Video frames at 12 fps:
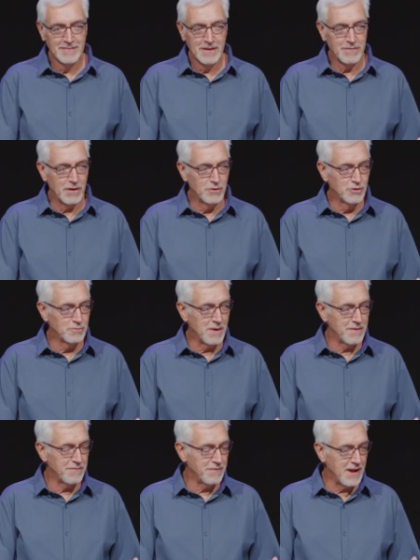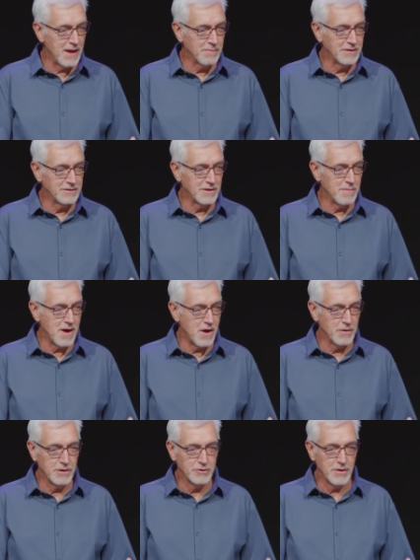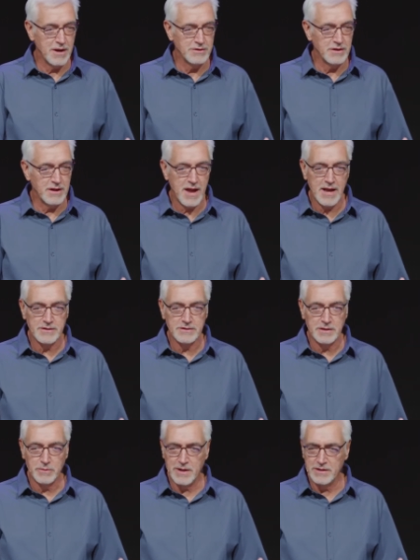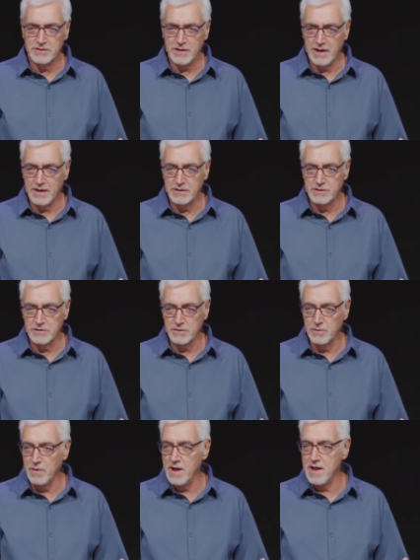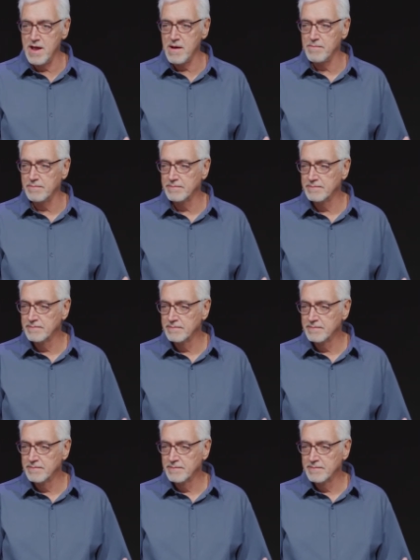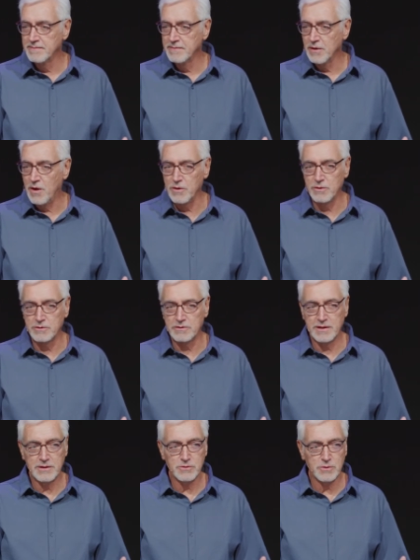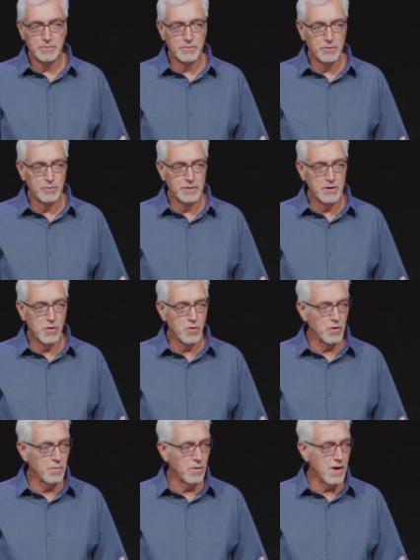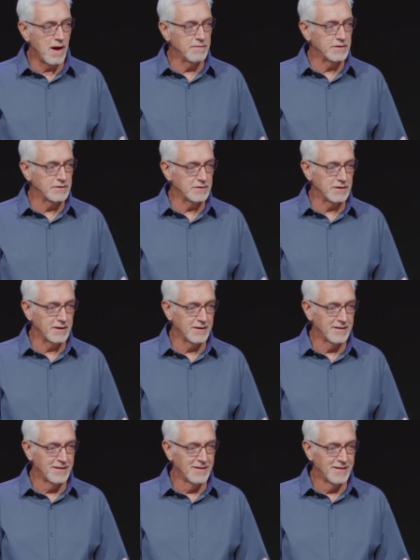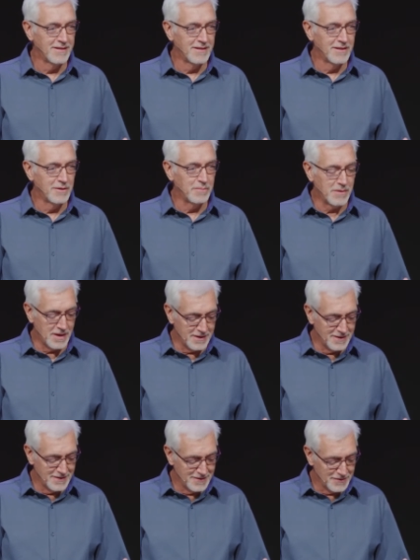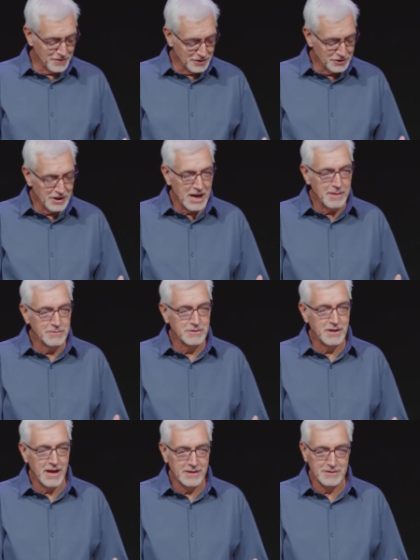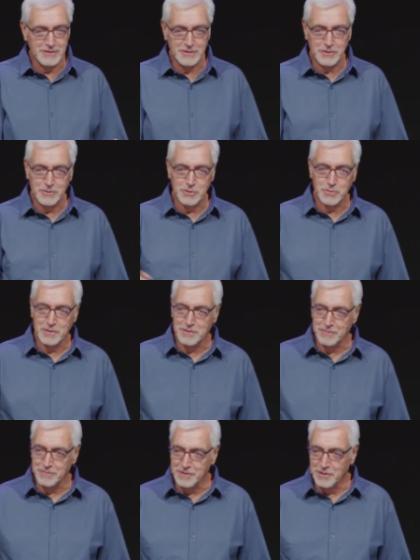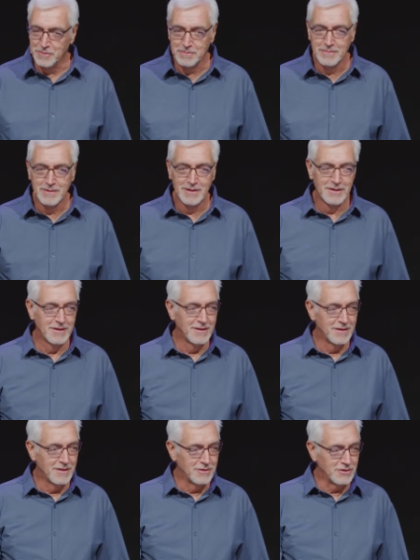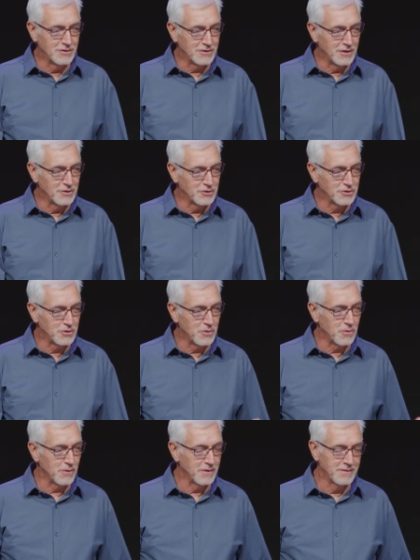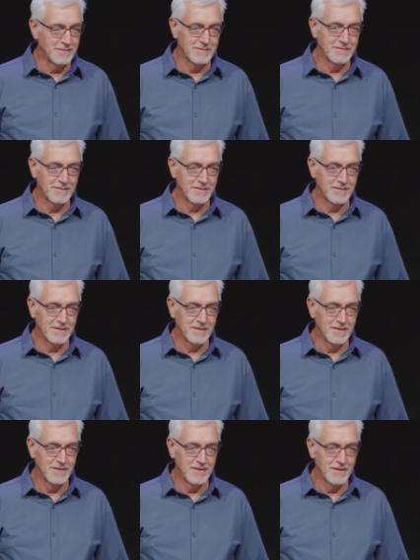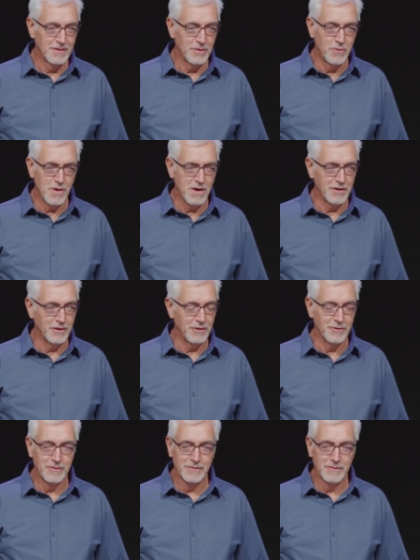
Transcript: If I lose my family somehow in a tragic accident, would that change who I am? All those things would, would be horrible, obviously. But what James takes us to is what the film just underscored. Who are you?